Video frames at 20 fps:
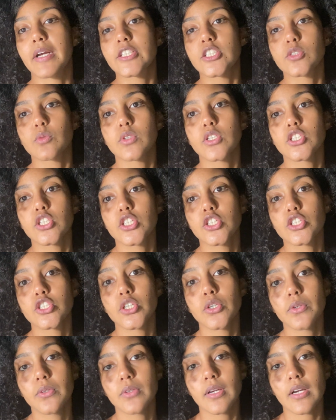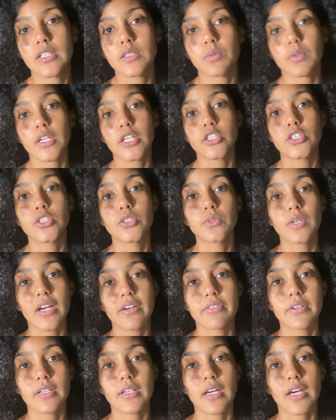just wanted to show you guys what I do
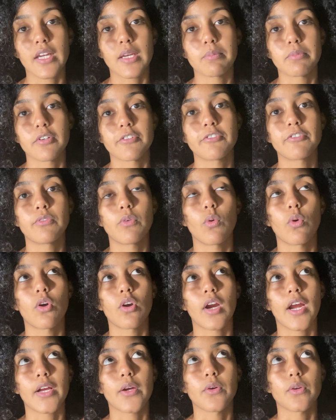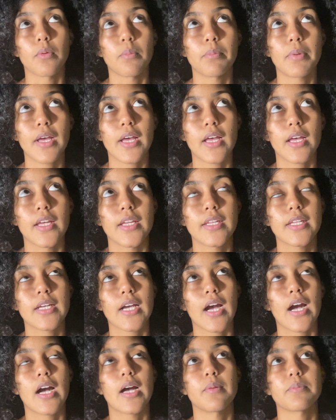every night before I go to bed,
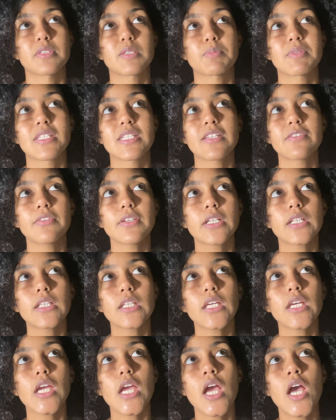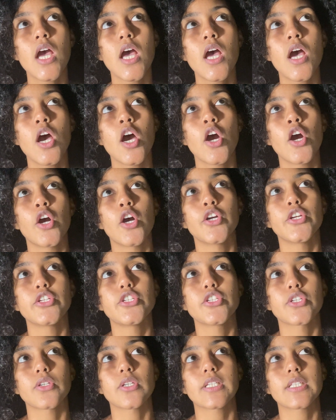specifically
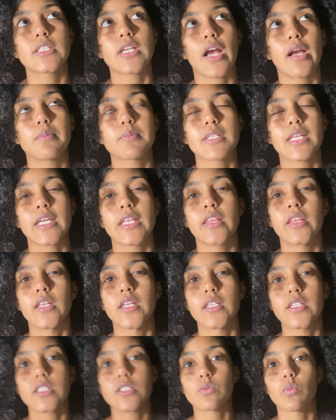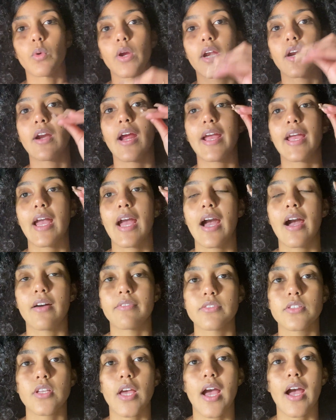during times like this where I have
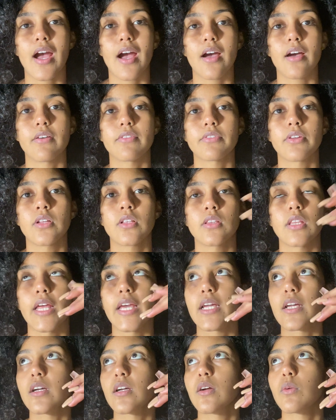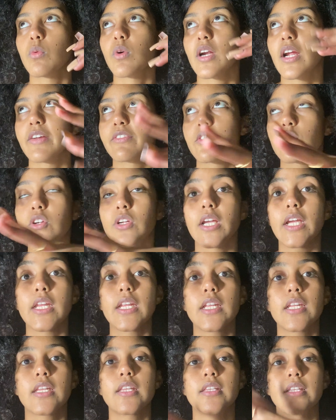to have, like, where I've
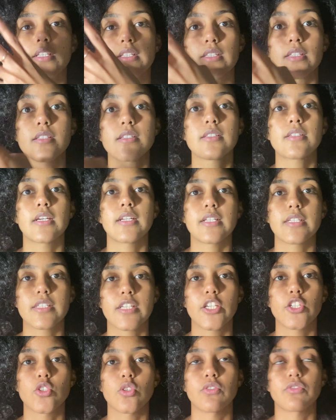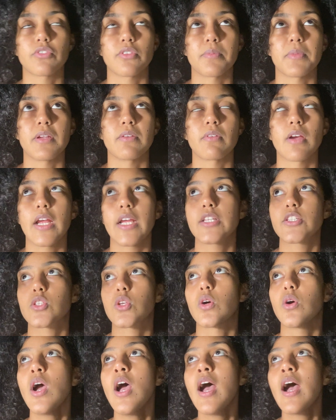created this study schedule for me, right?
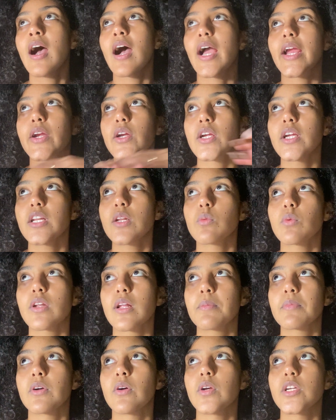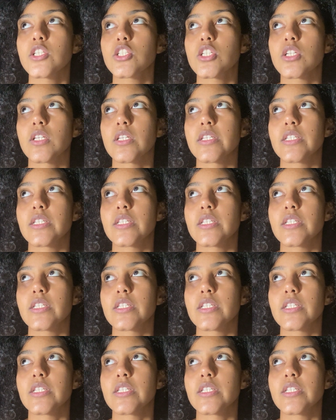So I created what I'm going to